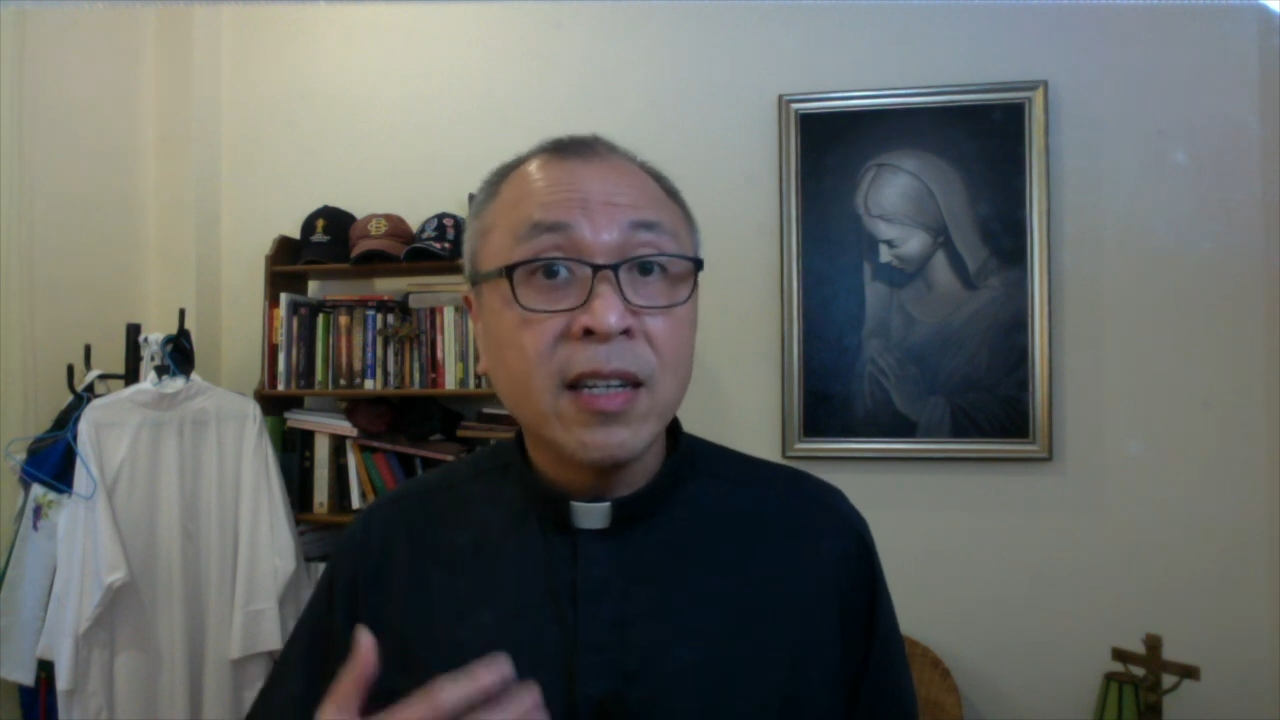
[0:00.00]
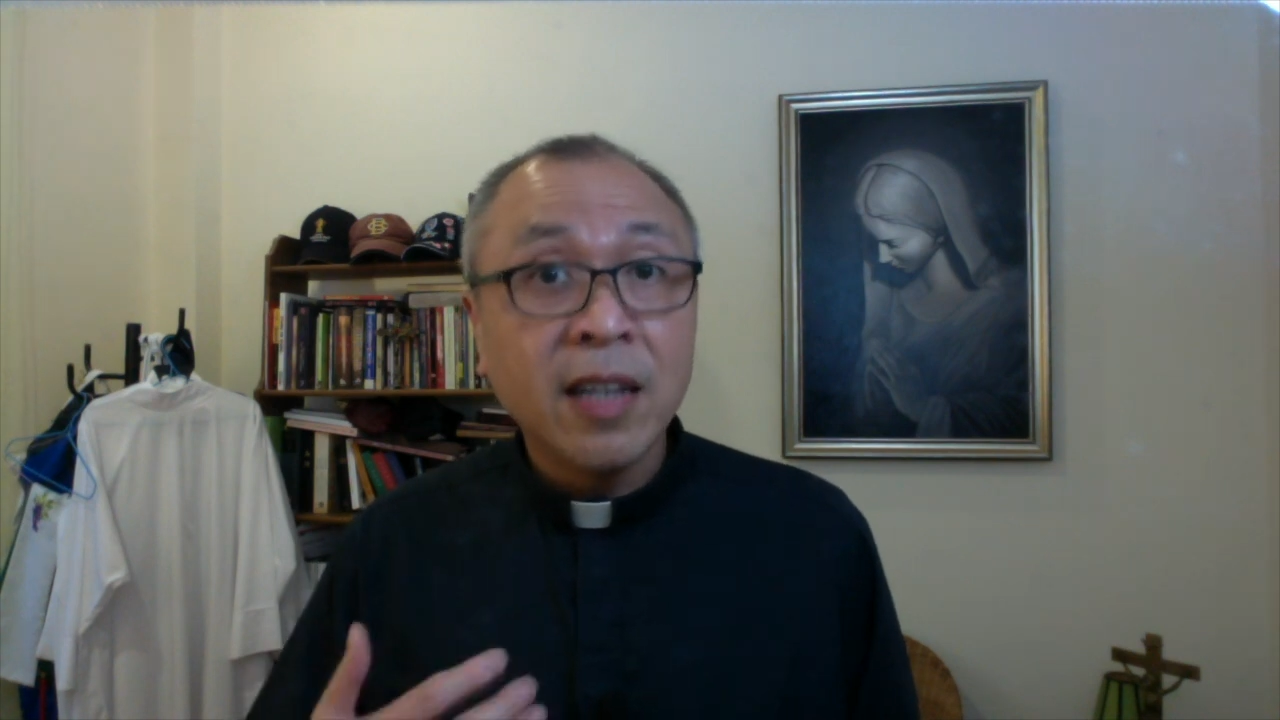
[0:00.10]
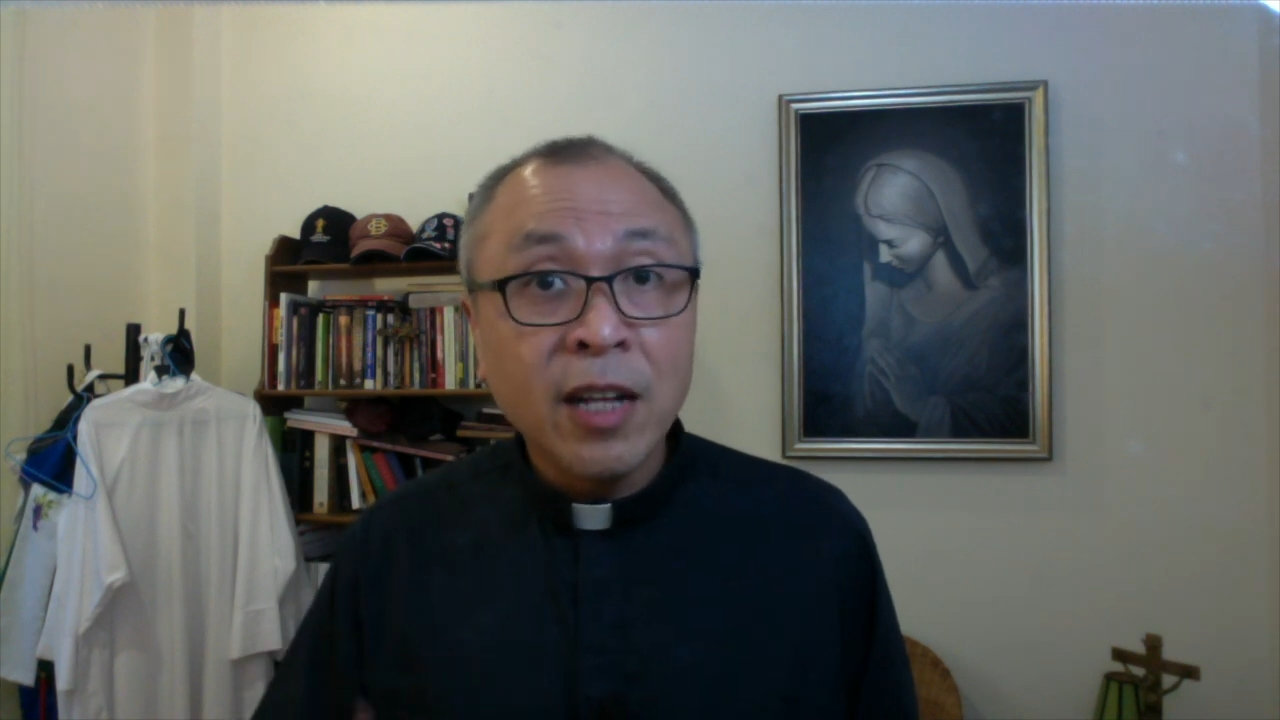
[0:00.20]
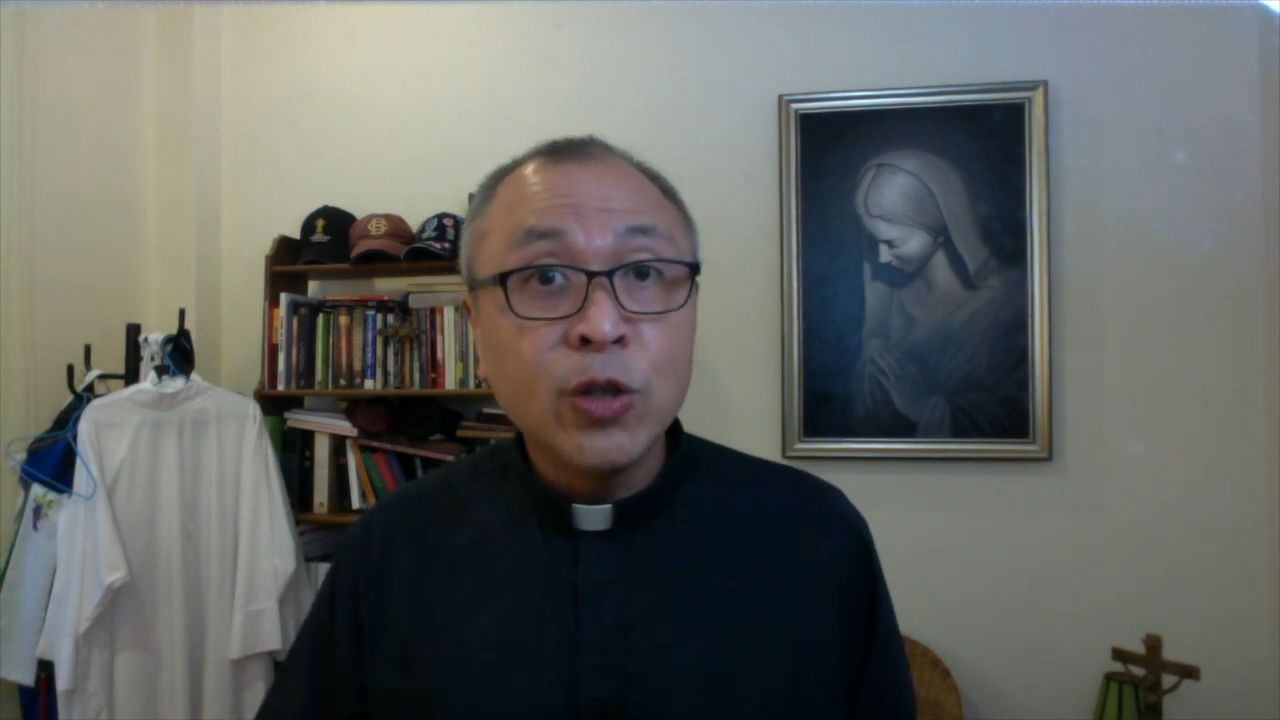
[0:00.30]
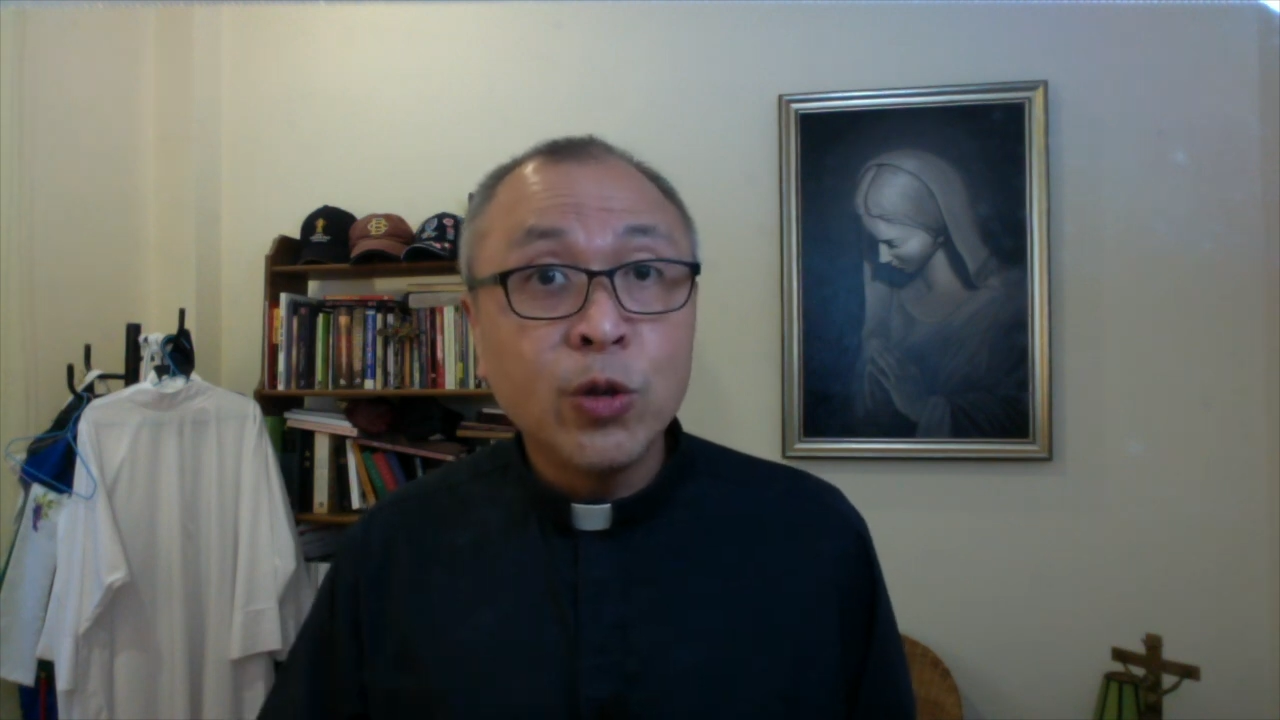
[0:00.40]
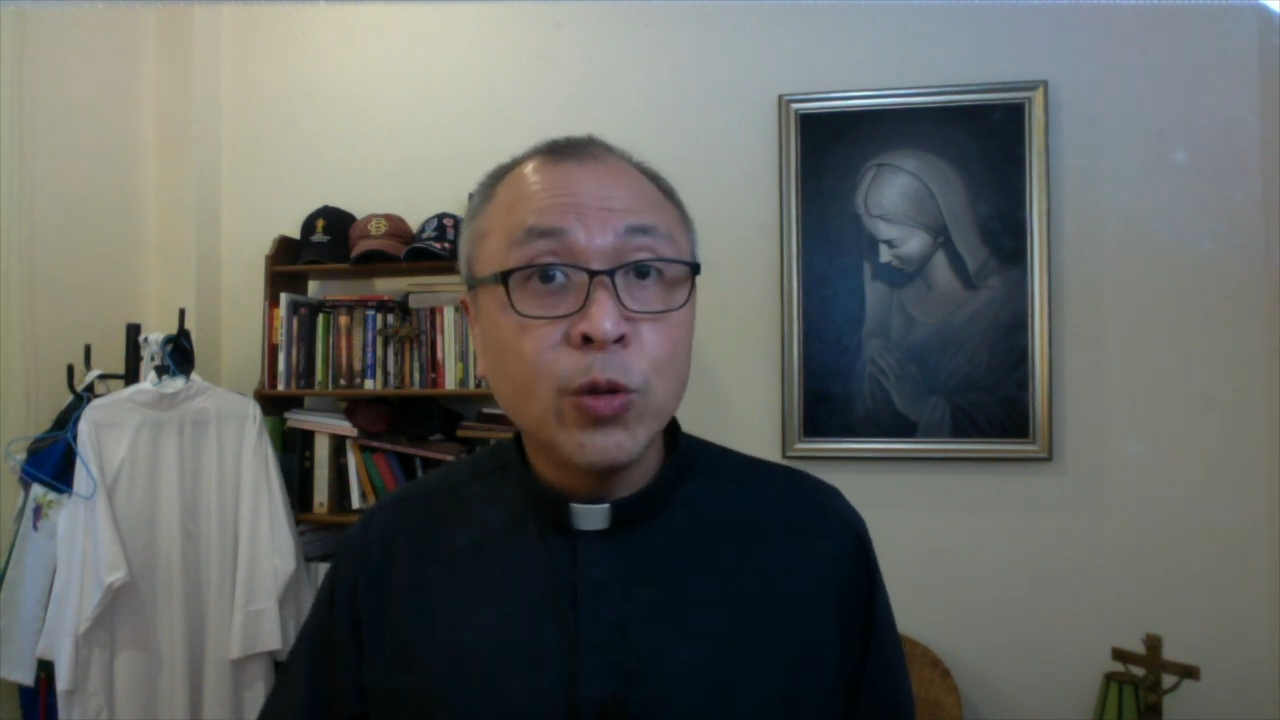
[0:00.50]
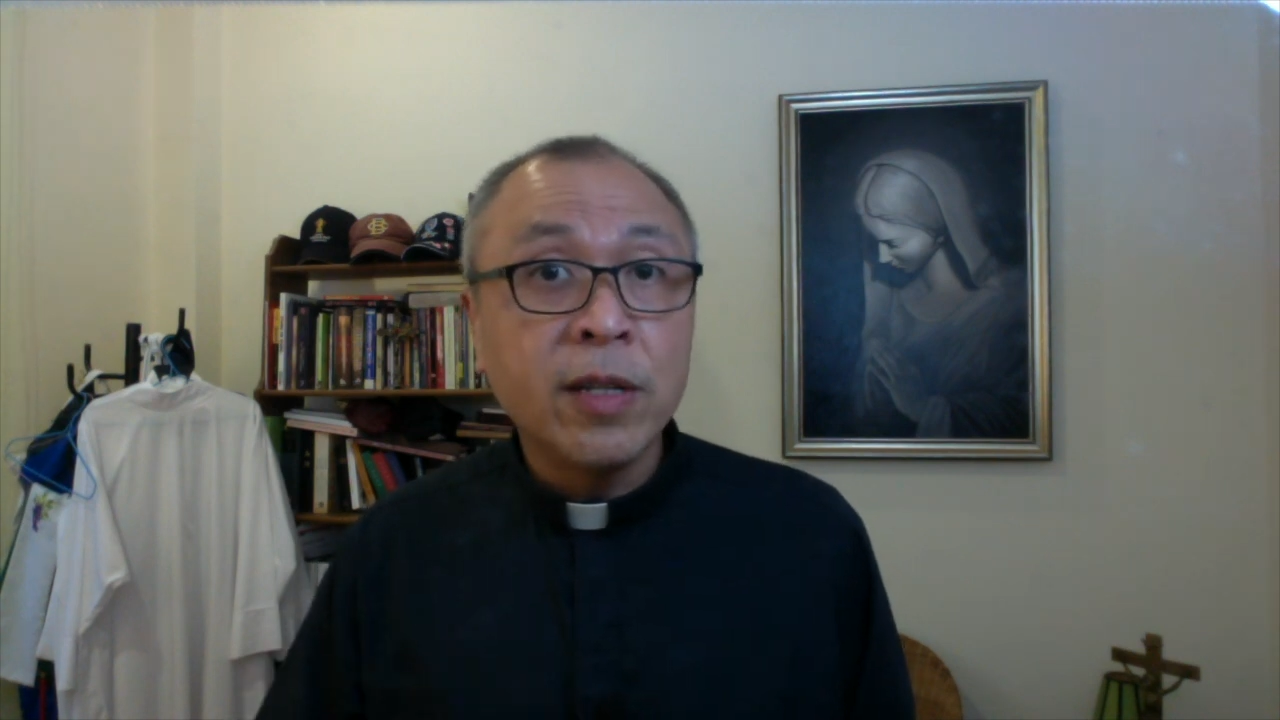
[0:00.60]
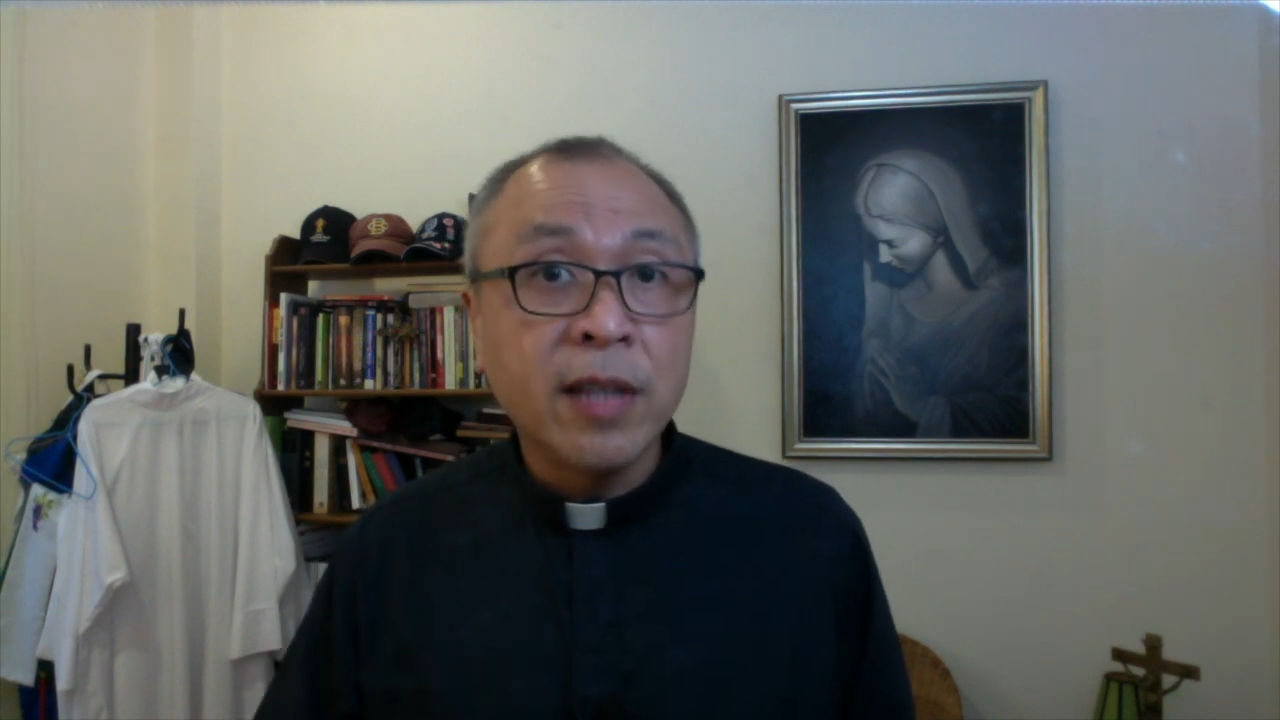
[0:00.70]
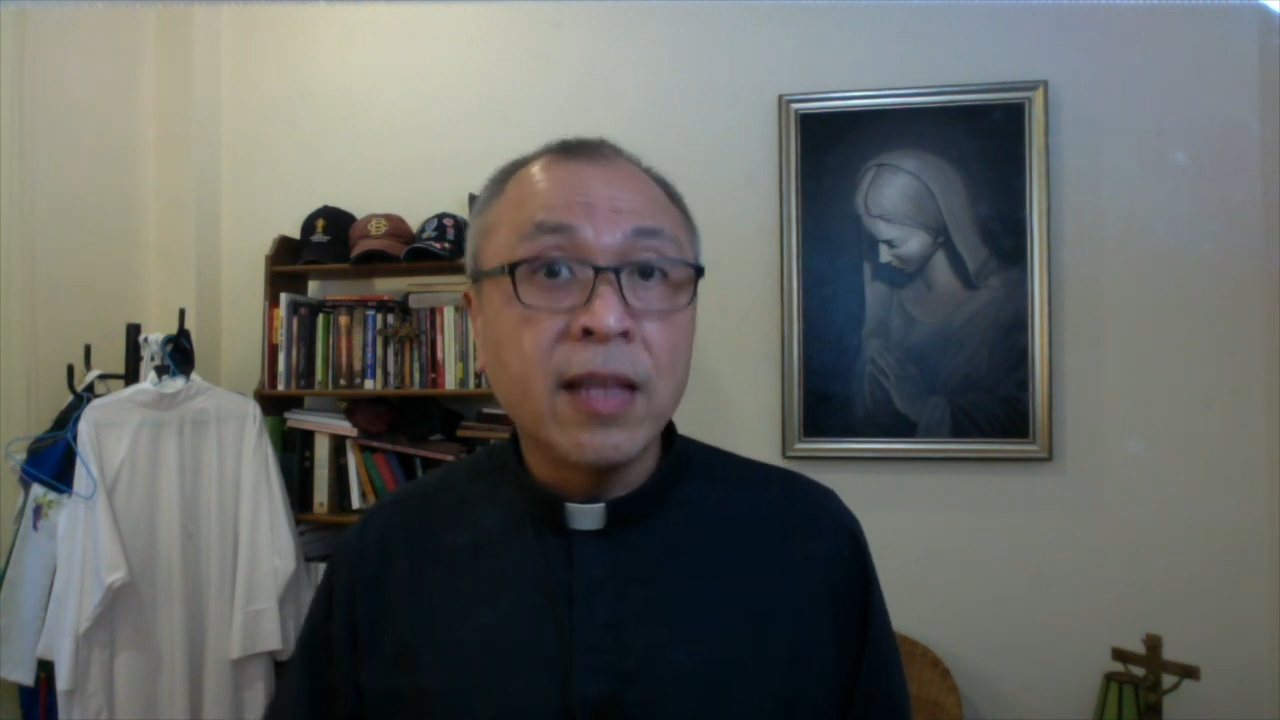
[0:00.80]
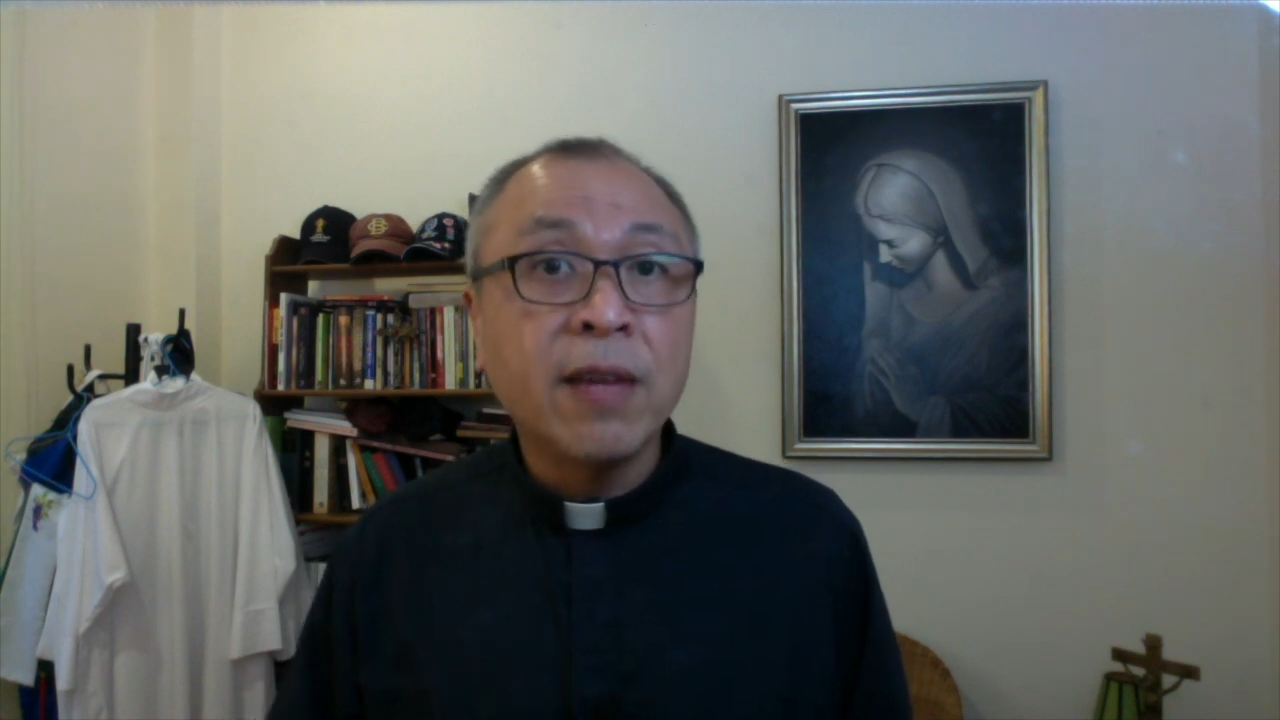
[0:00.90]
into
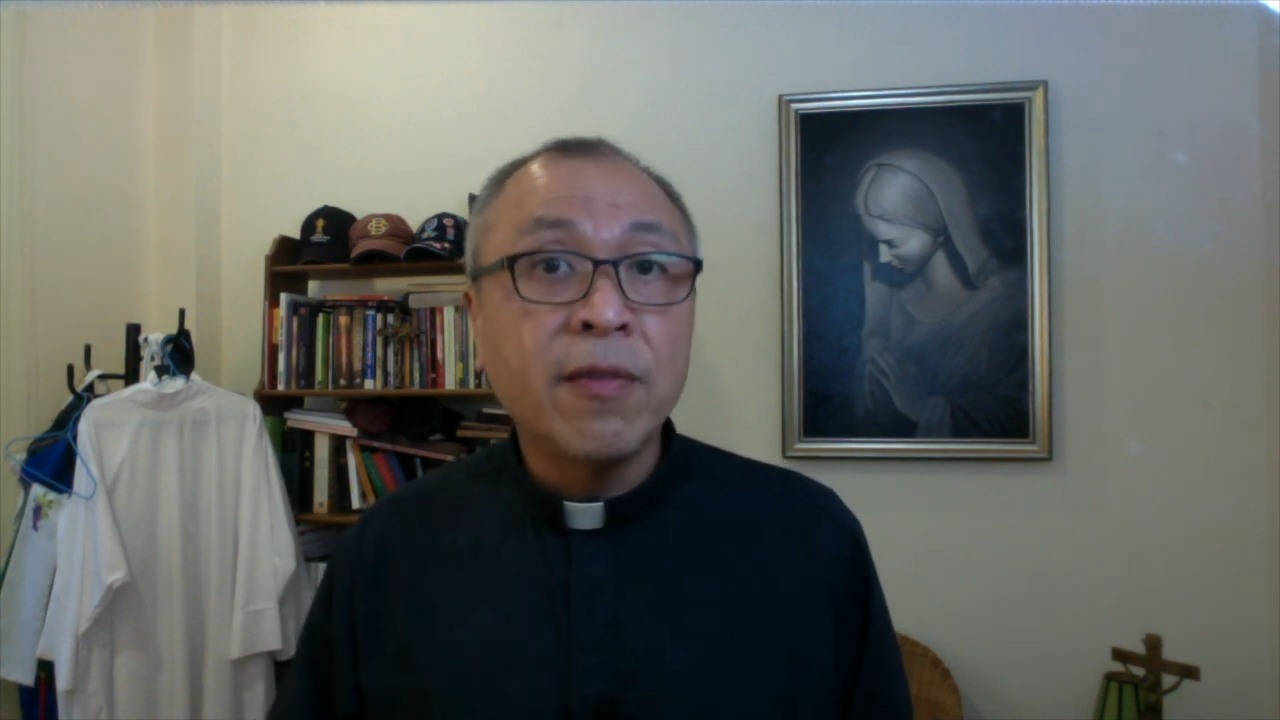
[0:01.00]
another